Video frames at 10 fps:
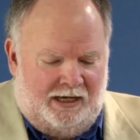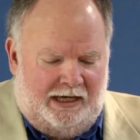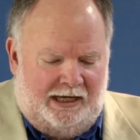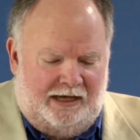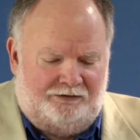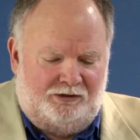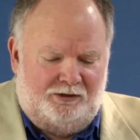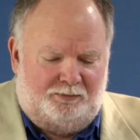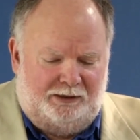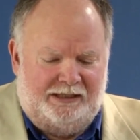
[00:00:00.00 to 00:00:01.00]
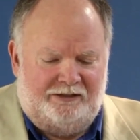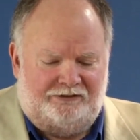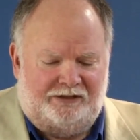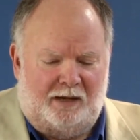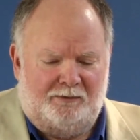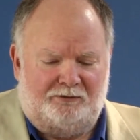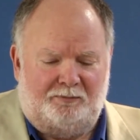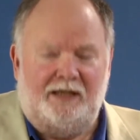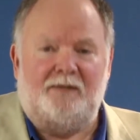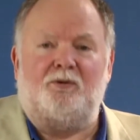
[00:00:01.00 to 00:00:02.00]
and ask her to please stop
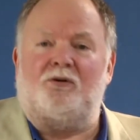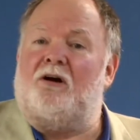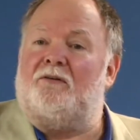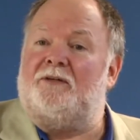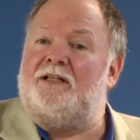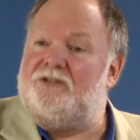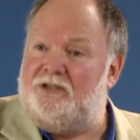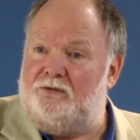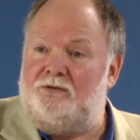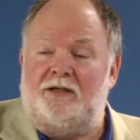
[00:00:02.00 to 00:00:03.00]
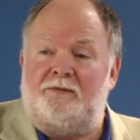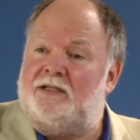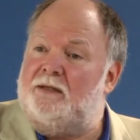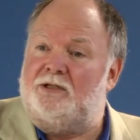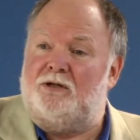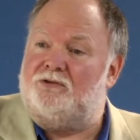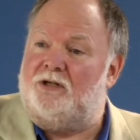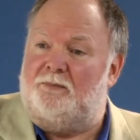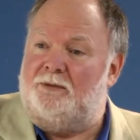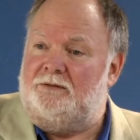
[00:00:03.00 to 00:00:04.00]
displaying pornography to children every time you go
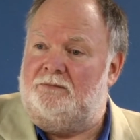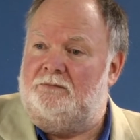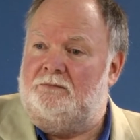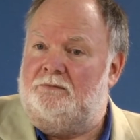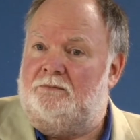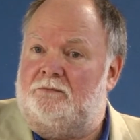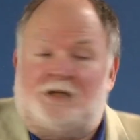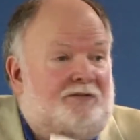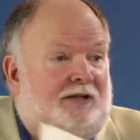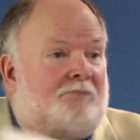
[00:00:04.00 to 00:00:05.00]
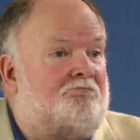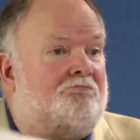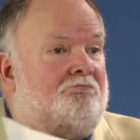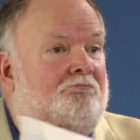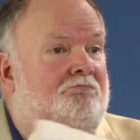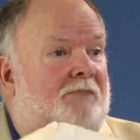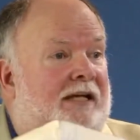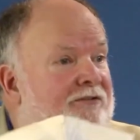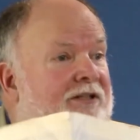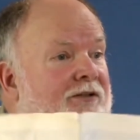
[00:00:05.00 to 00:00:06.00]
shopping. Is that
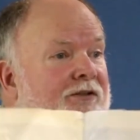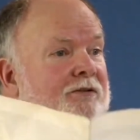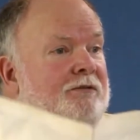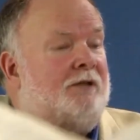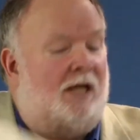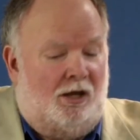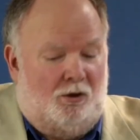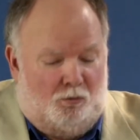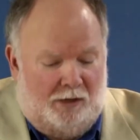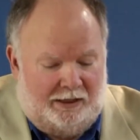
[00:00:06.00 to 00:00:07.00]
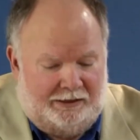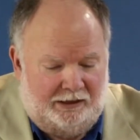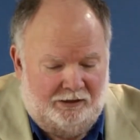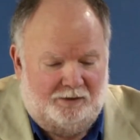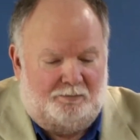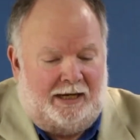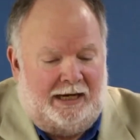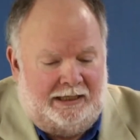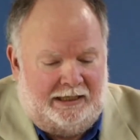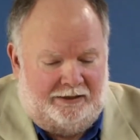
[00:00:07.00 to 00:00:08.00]
easy to do? We're not telling her to
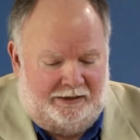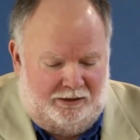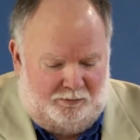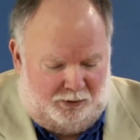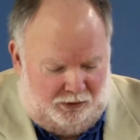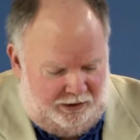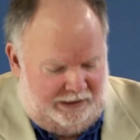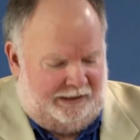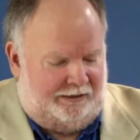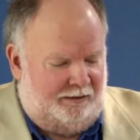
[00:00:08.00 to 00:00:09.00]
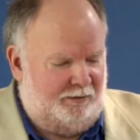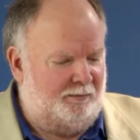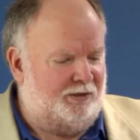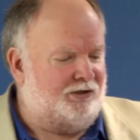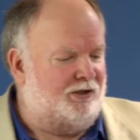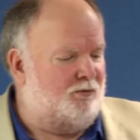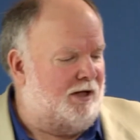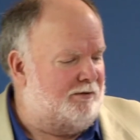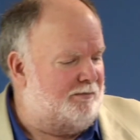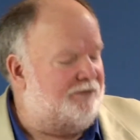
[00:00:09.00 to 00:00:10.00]
ban anything or burn anything, but I'm going to show you why
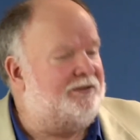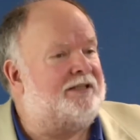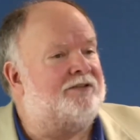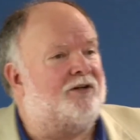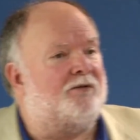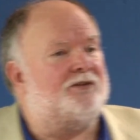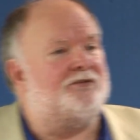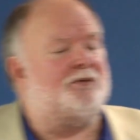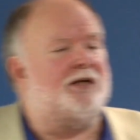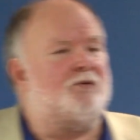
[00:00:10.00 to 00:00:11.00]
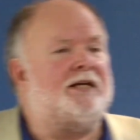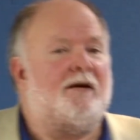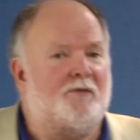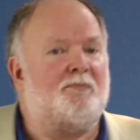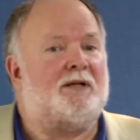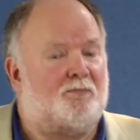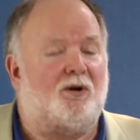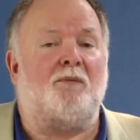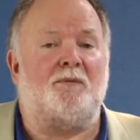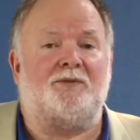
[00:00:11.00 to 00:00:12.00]
we must get this off display. We have a big
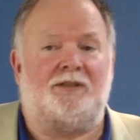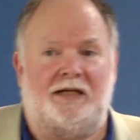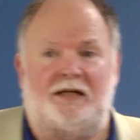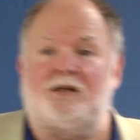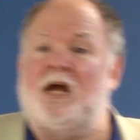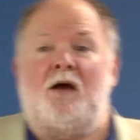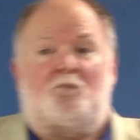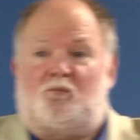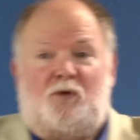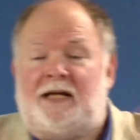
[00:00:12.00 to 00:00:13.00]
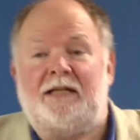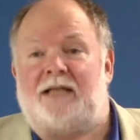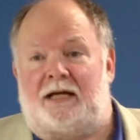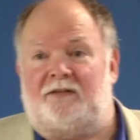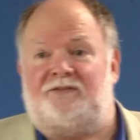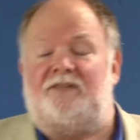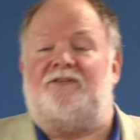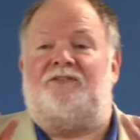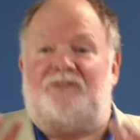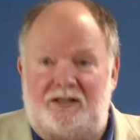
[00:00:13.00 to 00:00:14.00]
problem today recognized as the
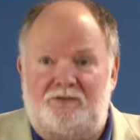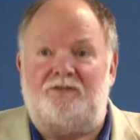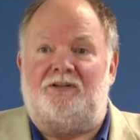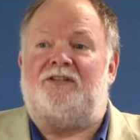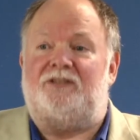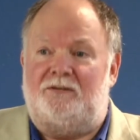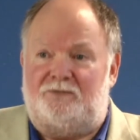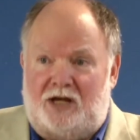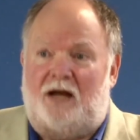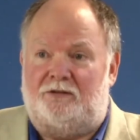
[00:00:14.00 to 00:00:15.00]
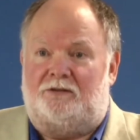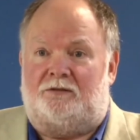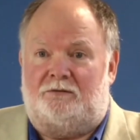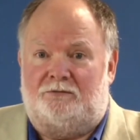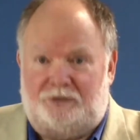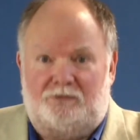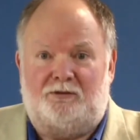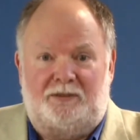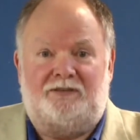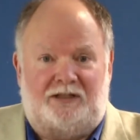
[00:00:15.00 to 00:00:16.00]
sexualization of childhood, children
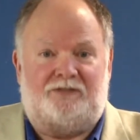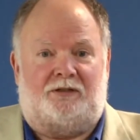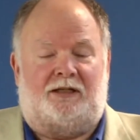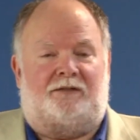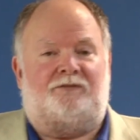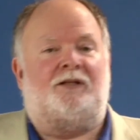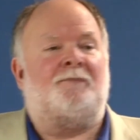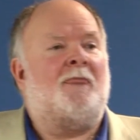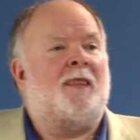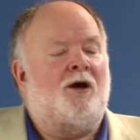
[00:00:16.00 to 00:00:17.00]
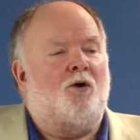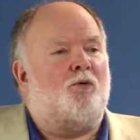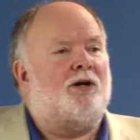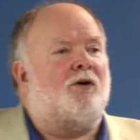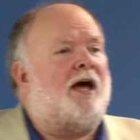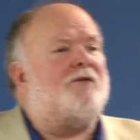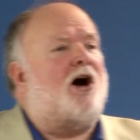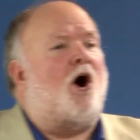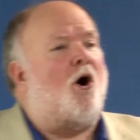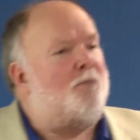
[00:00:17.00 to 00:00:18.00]
being sexualized. We don't have a
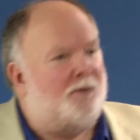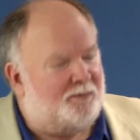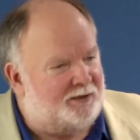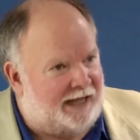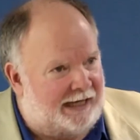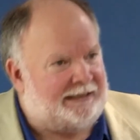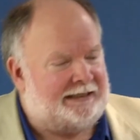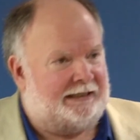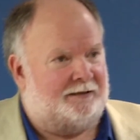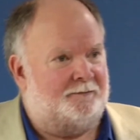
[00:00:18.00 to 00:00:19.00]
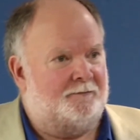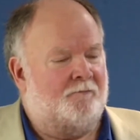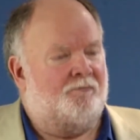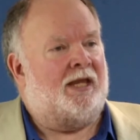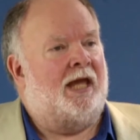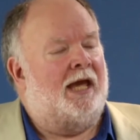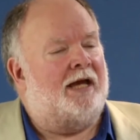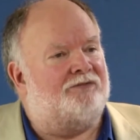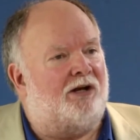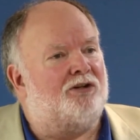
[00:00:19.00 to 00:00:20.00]
hope of protecting them
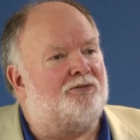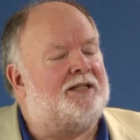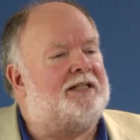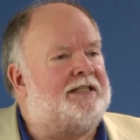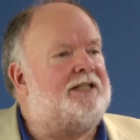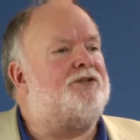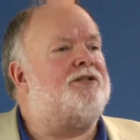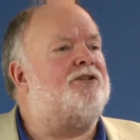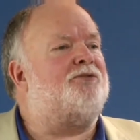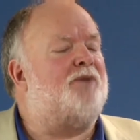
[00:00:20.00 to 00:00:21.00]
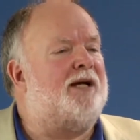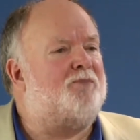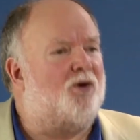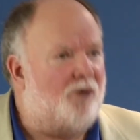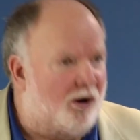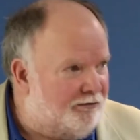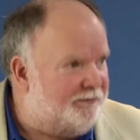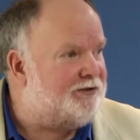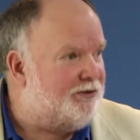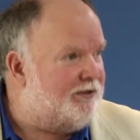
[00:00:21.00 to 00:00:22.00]
as long as we continue to display
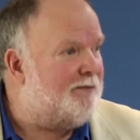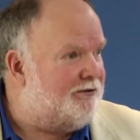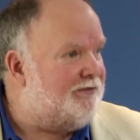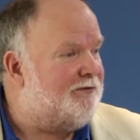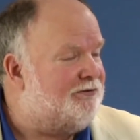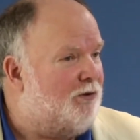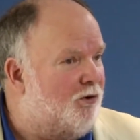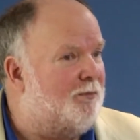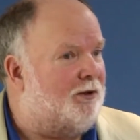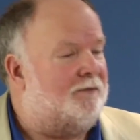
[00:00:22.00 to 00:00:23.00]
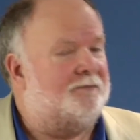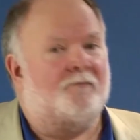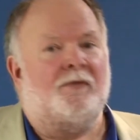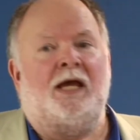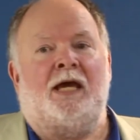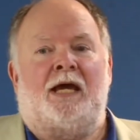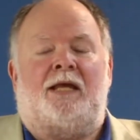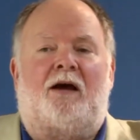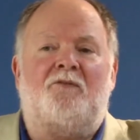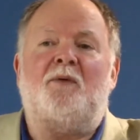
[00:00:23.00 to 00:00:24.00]
pornography to them as if it's normal.
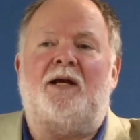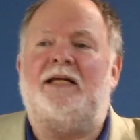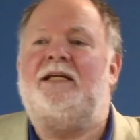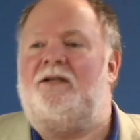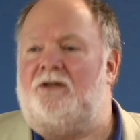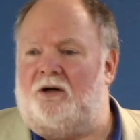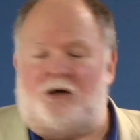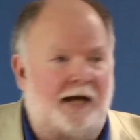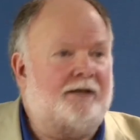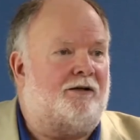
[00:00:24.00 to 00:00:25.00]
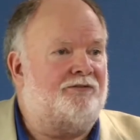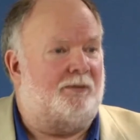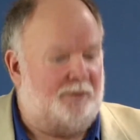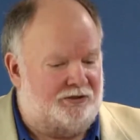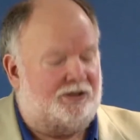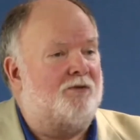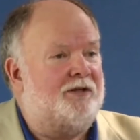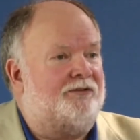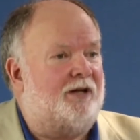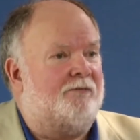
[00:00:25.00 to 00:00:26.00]
Now, everybody in here are adults, so I'm going to show
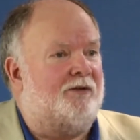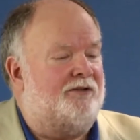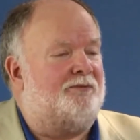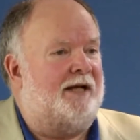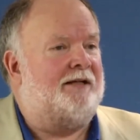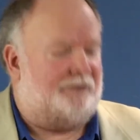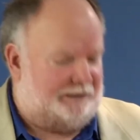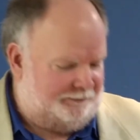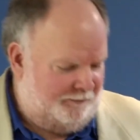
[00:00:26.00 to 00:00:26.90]
this cover of this magazine.